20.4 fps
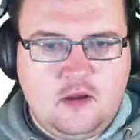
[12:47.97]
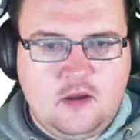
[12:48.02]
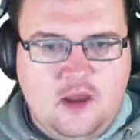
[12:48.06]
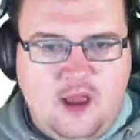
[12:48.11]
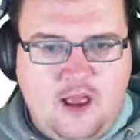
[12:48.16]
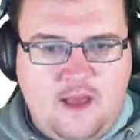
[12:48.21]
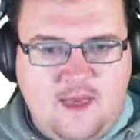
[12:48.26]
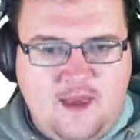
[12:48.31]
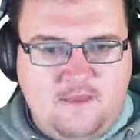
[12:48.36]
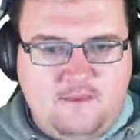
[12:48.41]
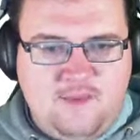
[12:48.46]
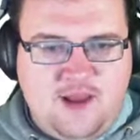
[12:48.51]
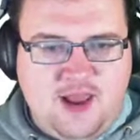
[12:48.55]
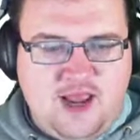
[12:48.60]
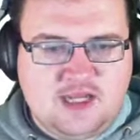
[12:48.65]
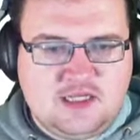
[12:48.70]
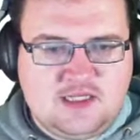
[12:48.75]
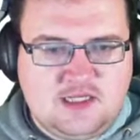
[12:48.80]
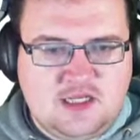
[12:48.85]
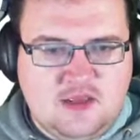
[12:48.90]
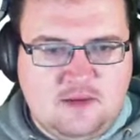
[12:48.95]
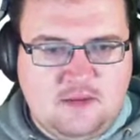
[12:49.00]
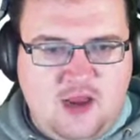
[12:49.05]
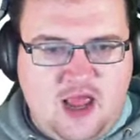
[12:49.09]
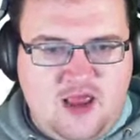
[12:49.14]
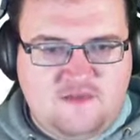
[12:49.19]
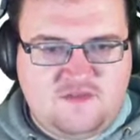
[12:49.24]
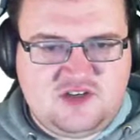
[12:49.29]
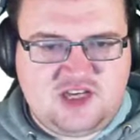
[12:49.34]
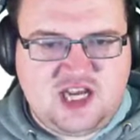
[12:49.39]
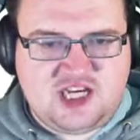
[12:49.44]
And that means that
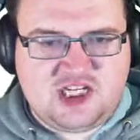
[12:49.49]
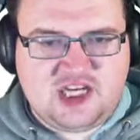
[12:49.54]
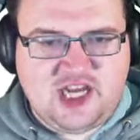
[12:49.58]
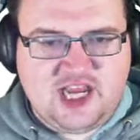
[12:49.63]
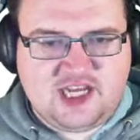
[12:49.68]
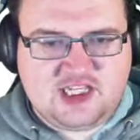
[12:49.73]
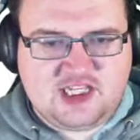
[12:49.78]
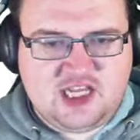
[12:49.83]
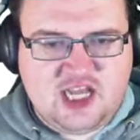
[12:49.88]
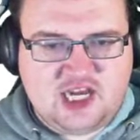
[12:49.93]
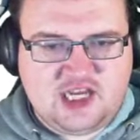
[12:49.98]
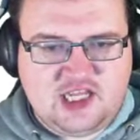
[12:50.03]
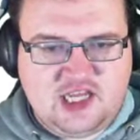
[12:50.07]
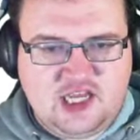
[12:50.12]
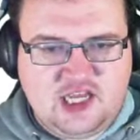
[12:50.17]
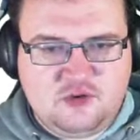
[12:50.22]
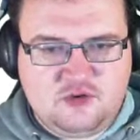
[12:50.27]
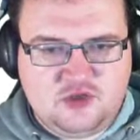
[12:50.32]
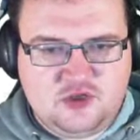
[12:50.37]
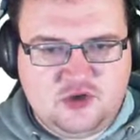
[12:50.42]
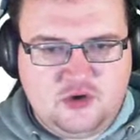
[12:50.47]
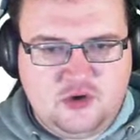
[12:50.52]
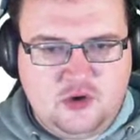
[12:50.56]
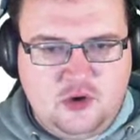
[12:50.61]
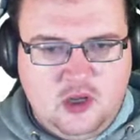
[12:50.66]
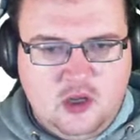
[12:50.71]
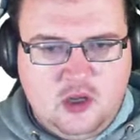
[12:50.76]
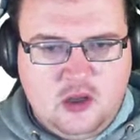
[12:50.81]
f dash x is actually equal to